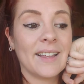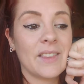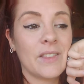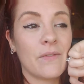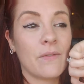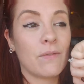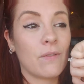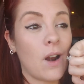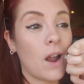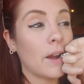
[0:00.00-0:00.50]

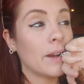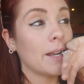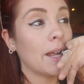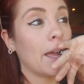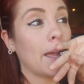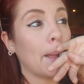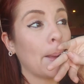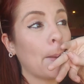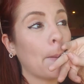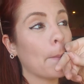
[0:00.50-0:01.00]

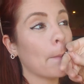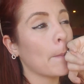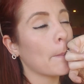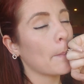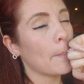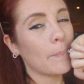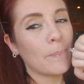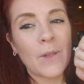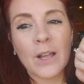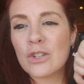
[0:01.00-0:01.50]
Friday,
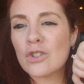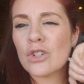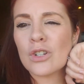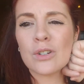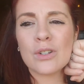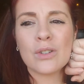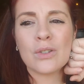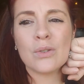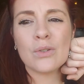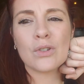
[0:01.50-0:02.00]
I'm not
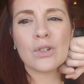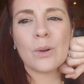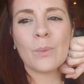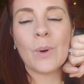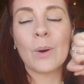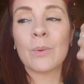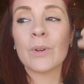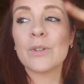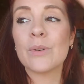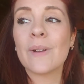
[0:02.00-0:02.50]
too sure
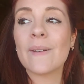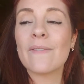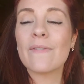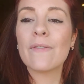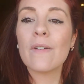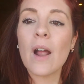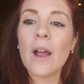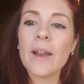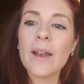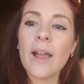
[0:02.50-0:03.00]
what we're doing
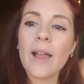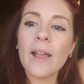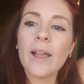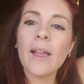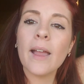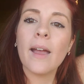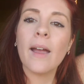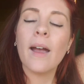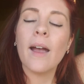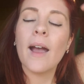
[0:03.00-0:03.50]
Friday.
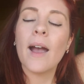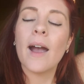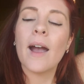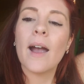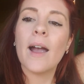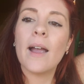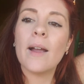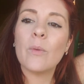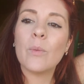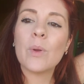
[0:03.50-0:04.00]

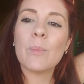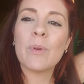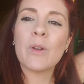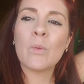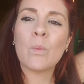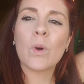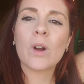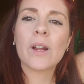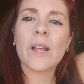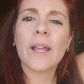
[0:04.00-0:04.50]
We've been
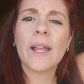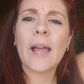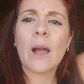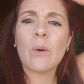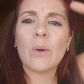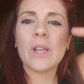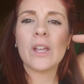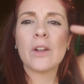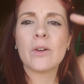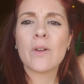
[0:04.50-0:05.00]
working
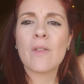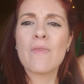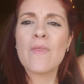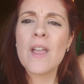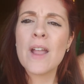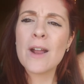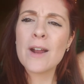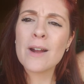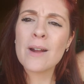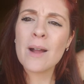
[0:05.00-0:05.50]
out here and
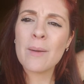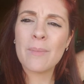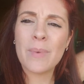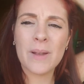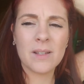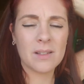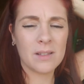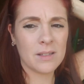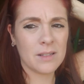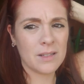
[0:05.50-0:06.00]
there. I've
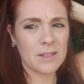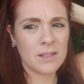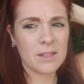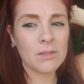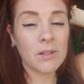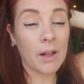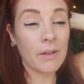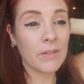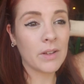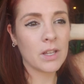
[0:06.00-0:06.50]
been
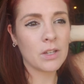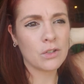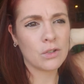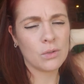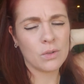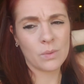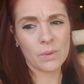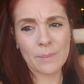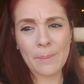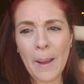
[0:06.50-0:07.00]
still having
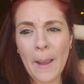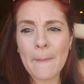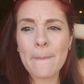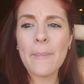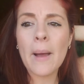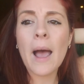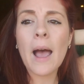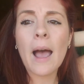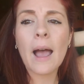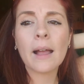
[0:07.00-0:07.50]
issues with my
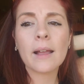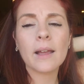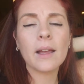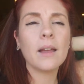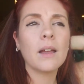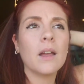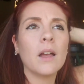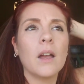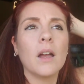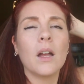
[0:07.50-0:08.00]
back,
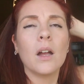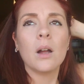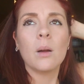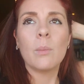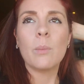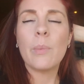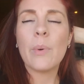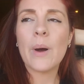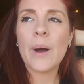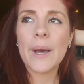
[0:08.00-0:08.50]

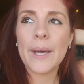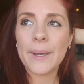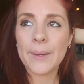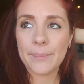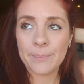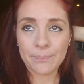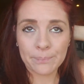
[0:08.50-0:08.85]
but